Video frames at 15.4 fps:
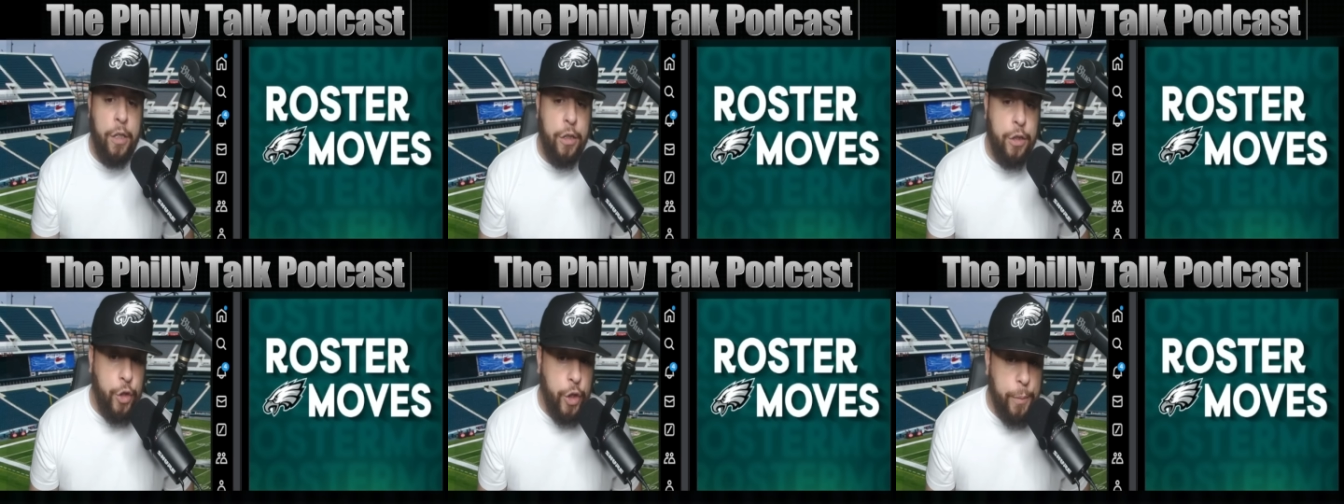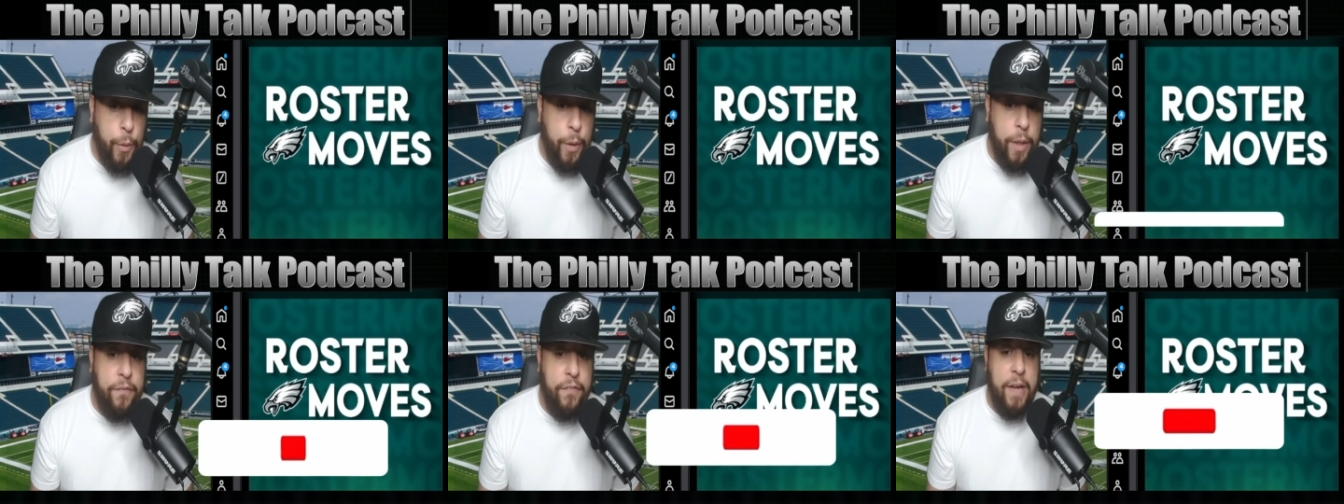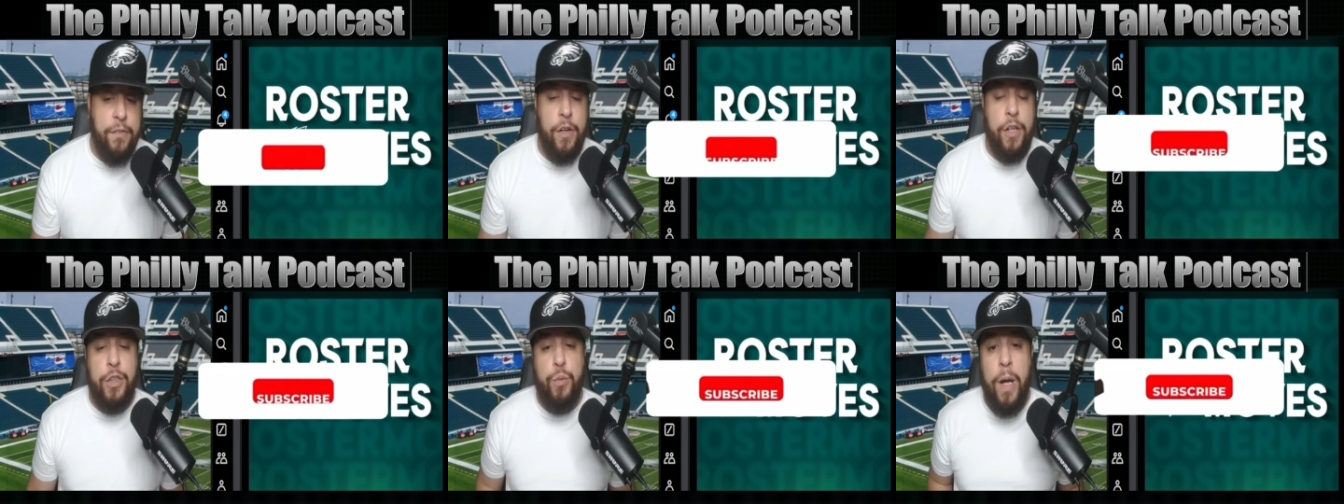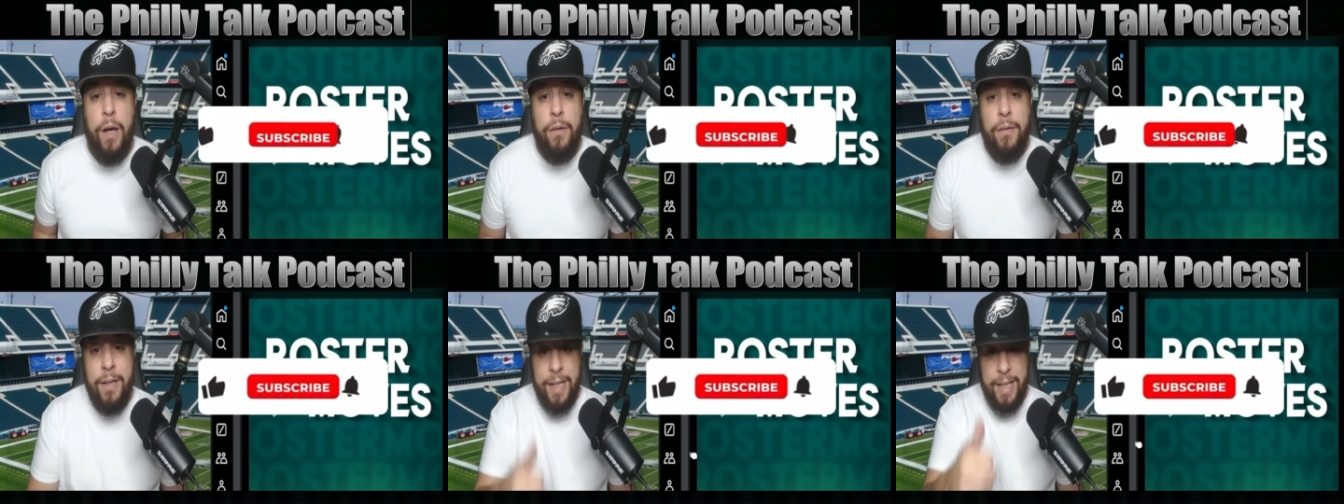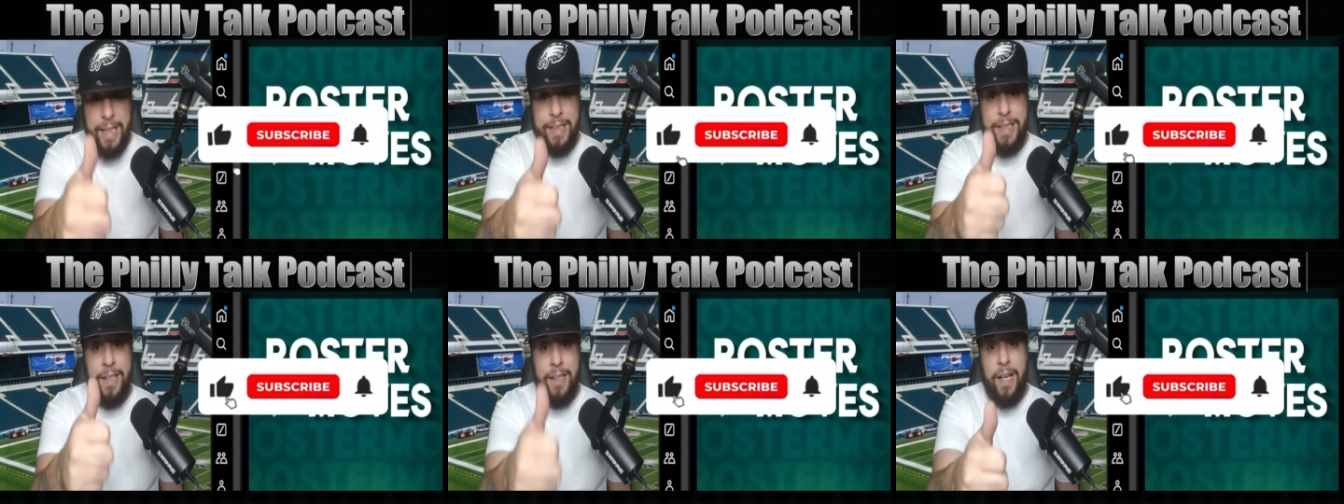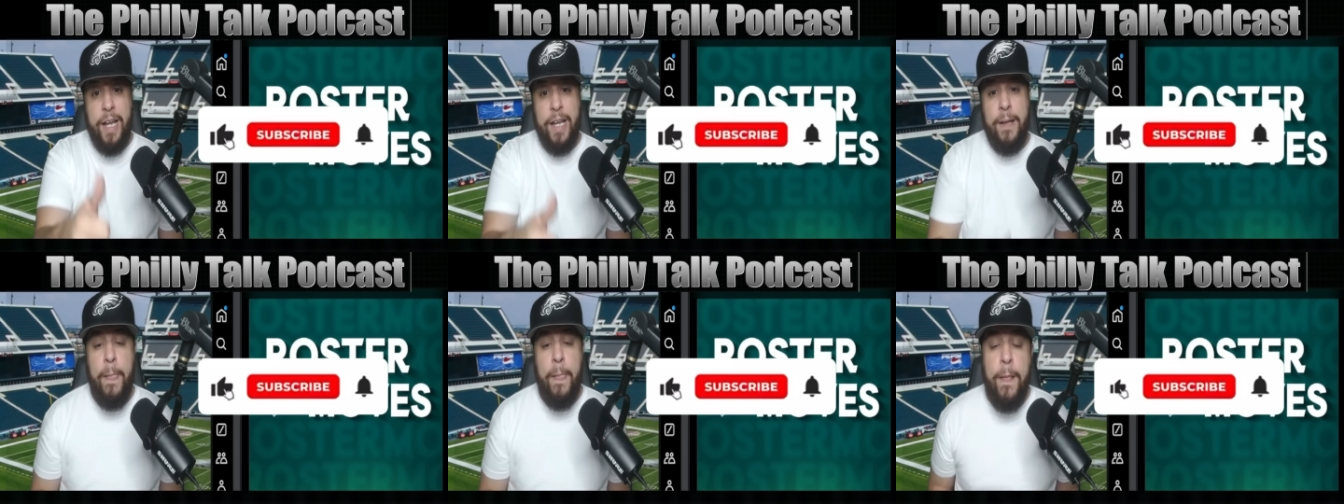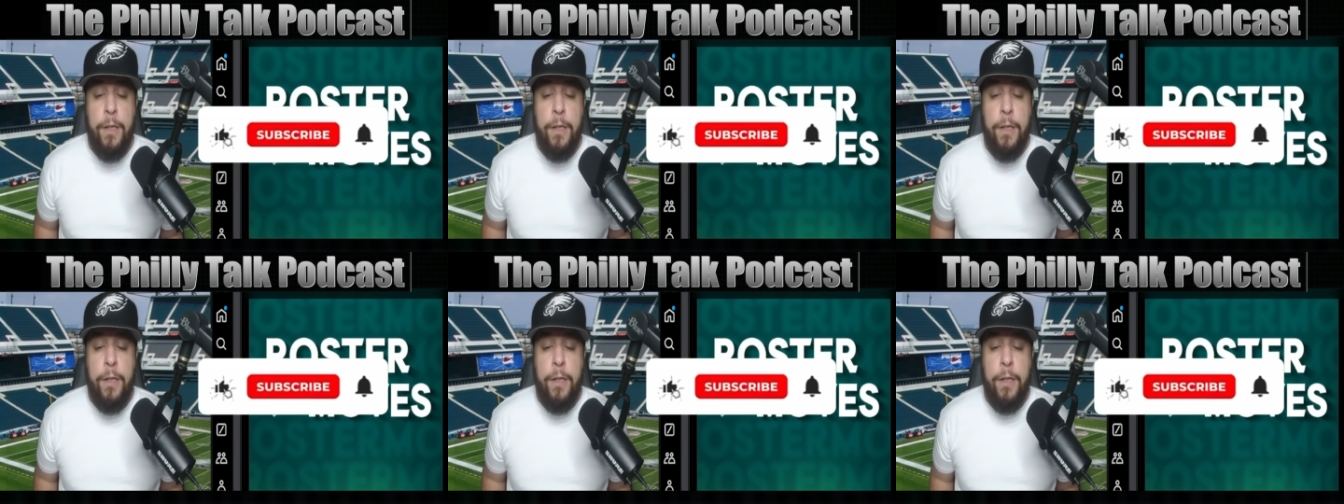Do your boy a favor as well. Hit the like,